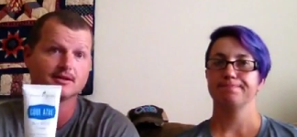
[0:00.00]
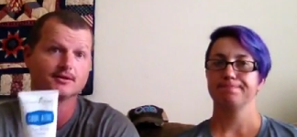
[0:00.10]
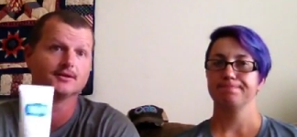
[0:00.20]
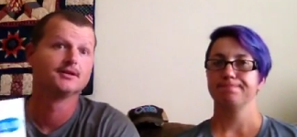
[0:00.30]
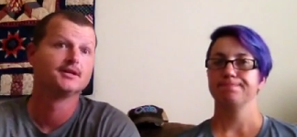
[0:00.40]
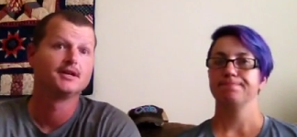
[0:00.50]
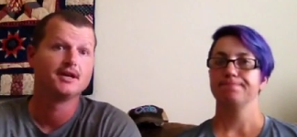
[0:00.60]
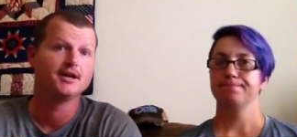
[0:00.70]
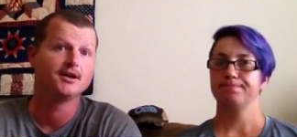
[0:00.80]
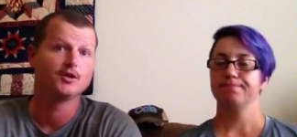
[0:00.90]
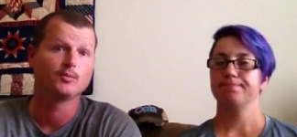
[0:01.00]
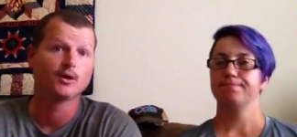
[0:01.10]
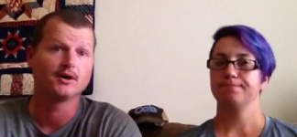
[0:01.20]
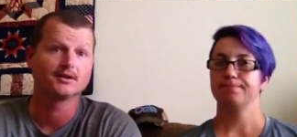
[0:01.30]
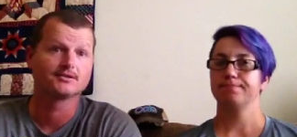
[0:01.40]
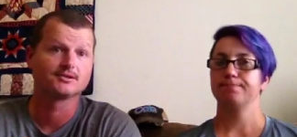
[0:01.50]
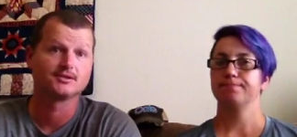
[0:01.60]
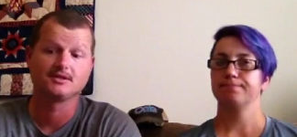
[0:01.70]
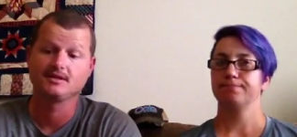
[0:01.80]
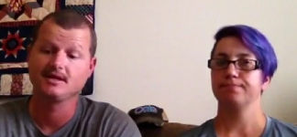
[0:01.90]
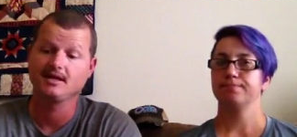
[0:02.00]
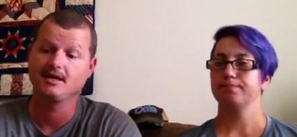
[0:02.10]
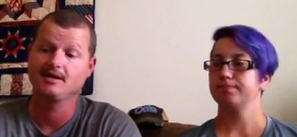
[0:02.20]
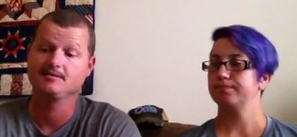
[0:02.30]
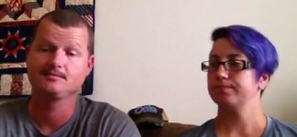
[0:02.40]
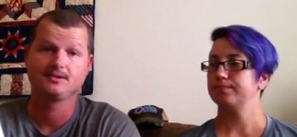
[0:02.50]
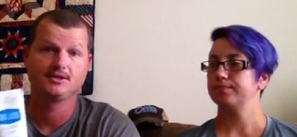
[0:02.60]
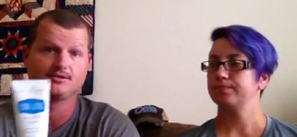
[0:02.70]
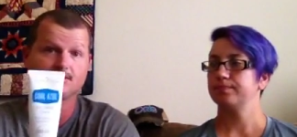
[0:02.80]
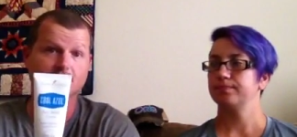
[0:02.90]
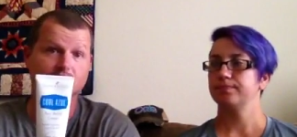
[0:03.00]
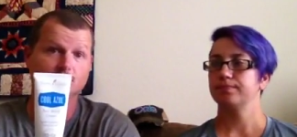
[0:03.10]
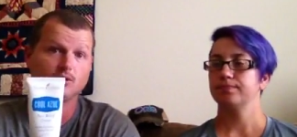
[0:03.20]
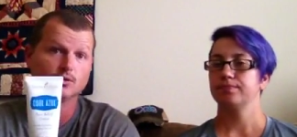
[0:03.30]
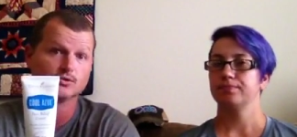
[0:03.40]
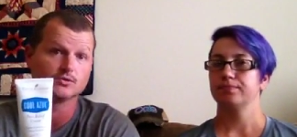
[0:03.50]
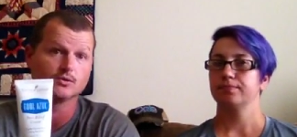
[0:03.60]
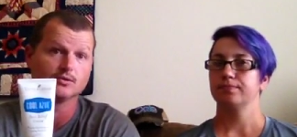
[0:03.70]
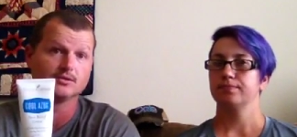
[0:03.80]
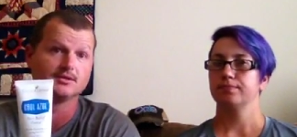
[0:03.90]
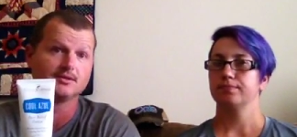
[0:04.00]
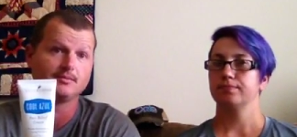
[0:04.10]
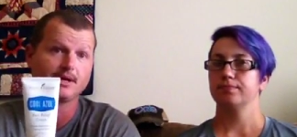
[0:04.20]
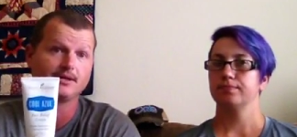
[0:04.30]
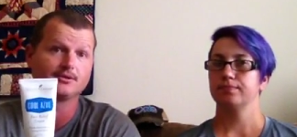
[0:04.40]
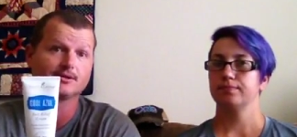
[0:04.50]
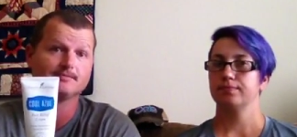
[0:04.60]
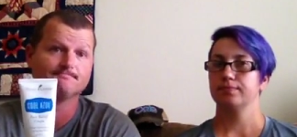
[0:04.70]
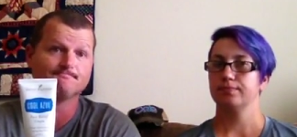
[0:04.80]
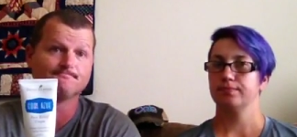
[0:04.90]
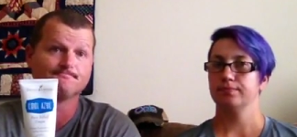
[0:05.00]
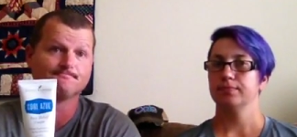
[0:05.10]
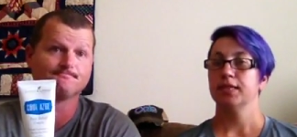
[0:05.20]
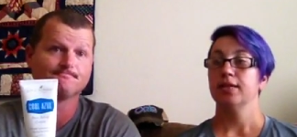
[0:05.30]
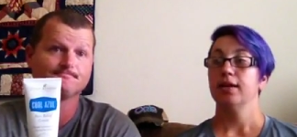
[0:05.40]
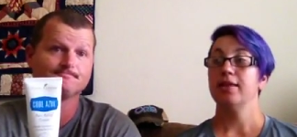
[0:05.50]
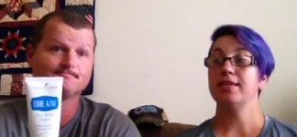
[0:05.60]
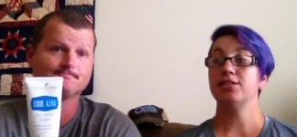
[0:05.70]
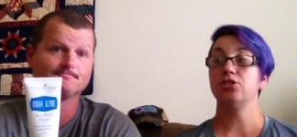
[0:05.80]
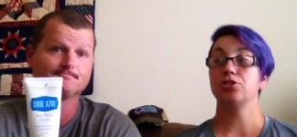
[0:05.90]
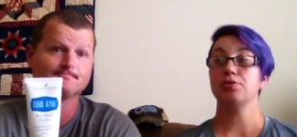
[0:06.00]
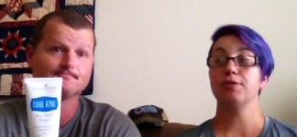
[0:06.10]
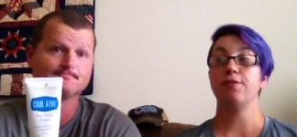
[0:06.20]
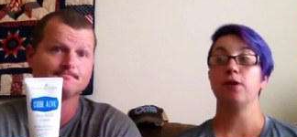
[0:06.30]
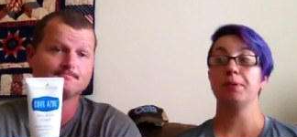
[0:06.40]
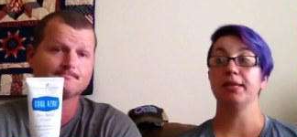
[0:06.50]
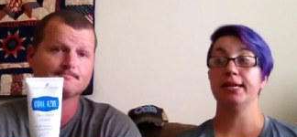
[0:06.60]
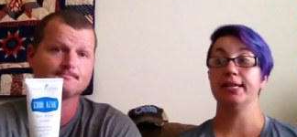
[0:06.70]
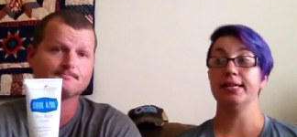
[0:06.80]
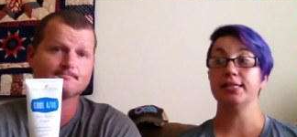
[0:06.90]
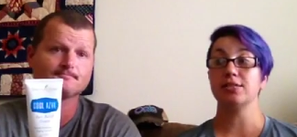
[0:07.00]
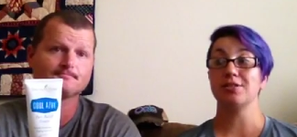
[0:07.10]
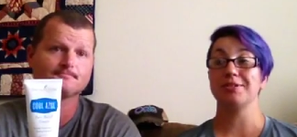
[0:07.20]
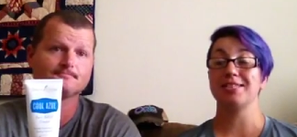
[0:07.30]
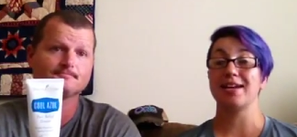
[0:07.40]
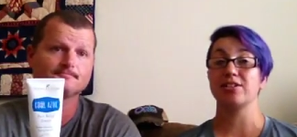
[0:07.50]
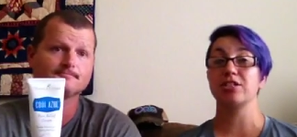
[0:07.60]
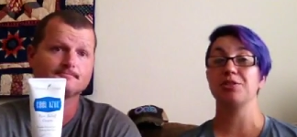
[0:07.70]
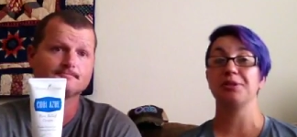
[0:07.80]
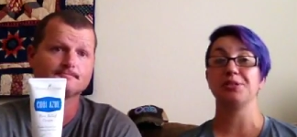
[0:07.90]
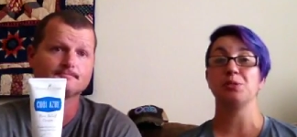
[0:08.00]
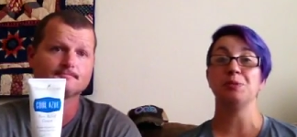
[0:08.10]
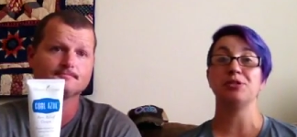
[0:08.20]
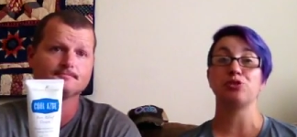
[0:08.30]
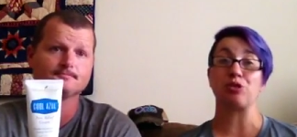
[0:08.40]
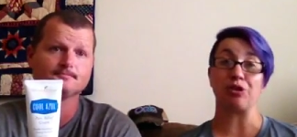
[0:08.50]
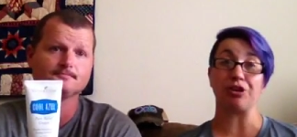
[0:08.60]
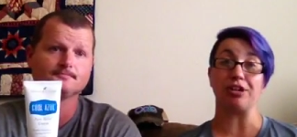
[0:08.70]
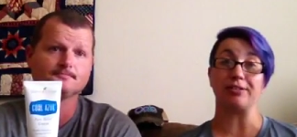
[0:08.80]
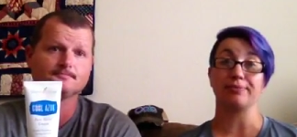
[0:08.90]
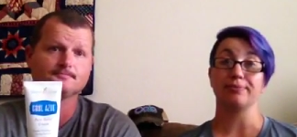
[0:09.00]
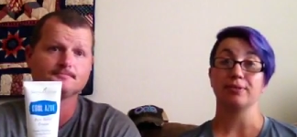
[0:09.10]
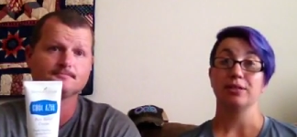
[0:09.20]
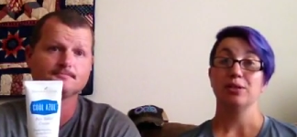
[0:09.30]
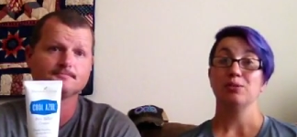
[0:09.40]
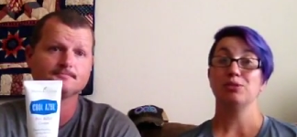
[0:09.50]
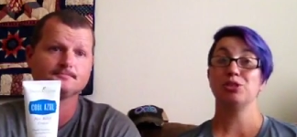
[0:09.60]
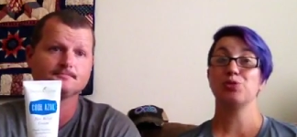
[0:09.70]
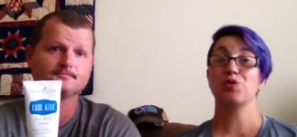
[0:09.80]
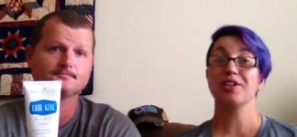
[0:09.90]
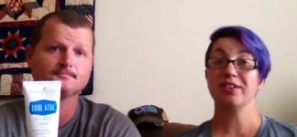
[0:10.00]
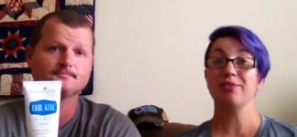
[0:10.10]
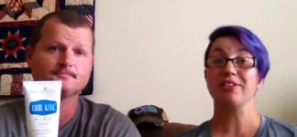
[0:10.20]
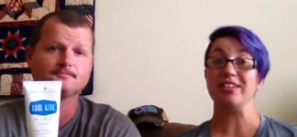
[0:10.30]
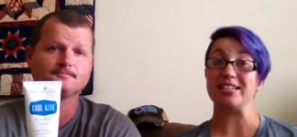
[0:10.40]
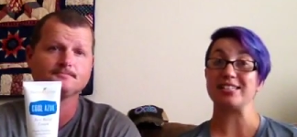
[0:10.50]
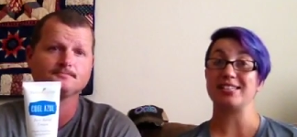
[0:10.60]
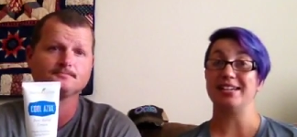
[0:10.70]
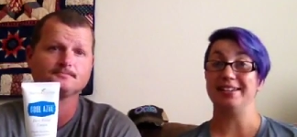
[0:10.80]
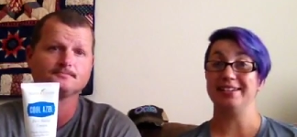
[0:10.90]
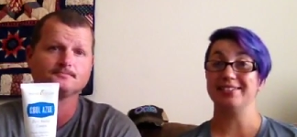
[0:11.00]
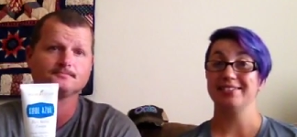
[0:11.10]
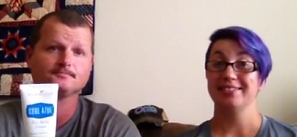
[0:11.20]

Speaker 1: that are in other products. Uh, get yourself some Cool Azul Pain Cream.
Speaker 2: And they just reformulated it, so it's actually going to be stronger, which is really, really exciting.